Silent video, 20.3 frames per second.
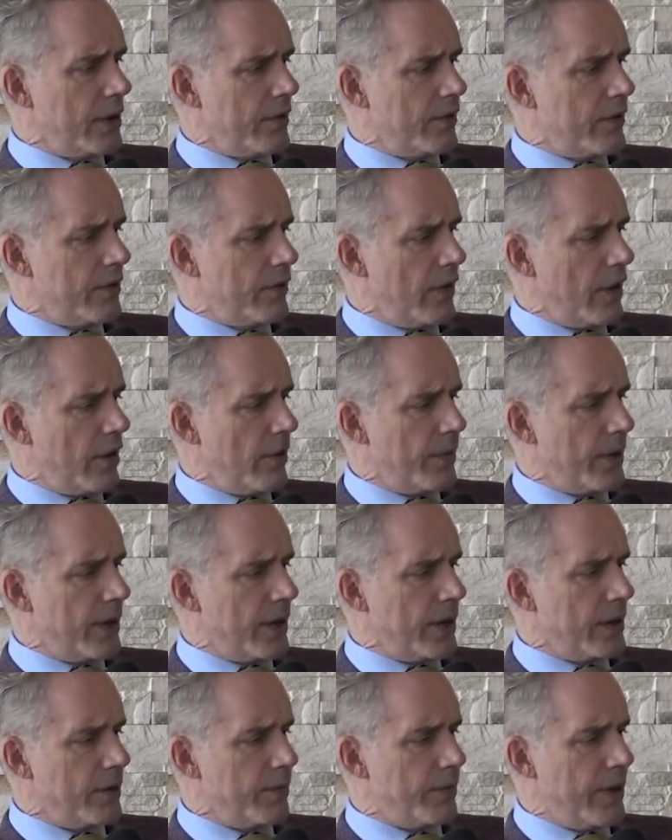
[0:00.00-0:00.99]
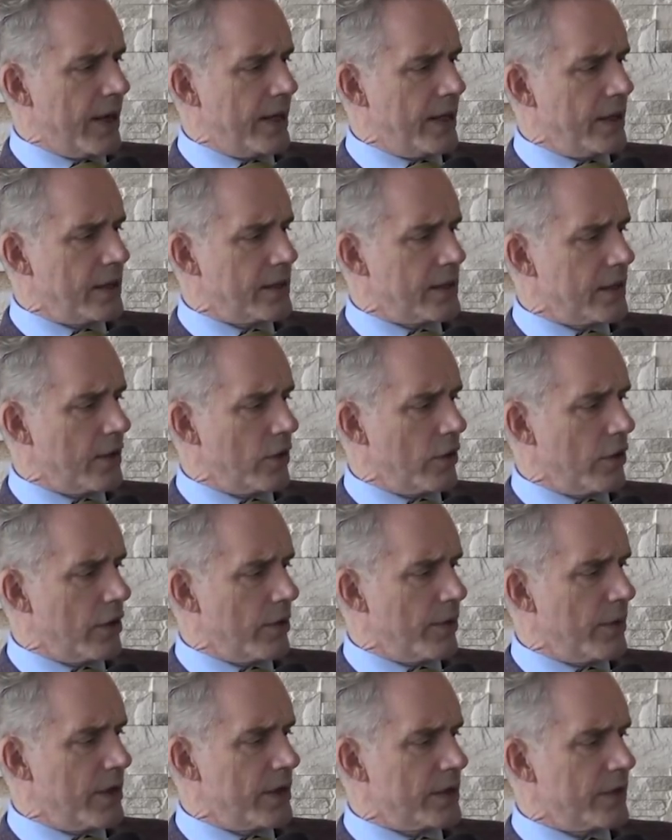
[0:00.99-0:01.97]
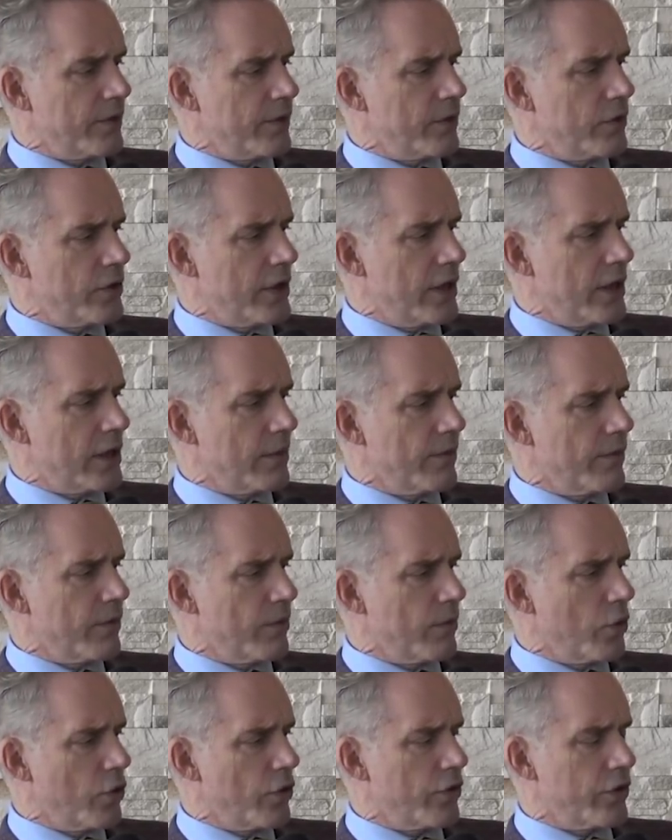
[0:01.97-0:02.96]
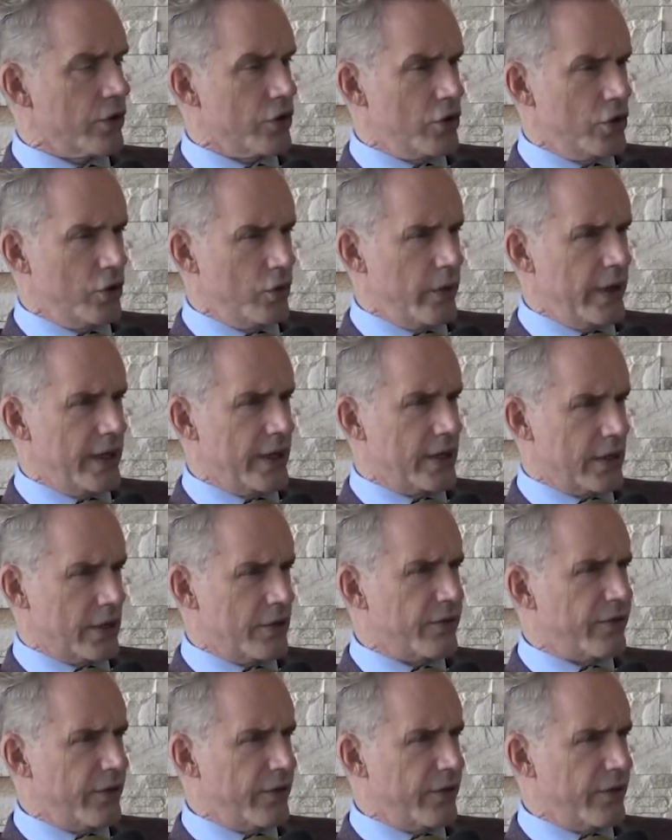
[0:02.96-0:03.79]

of developing a dependency on them is if you take them for more than 2 weeks. It's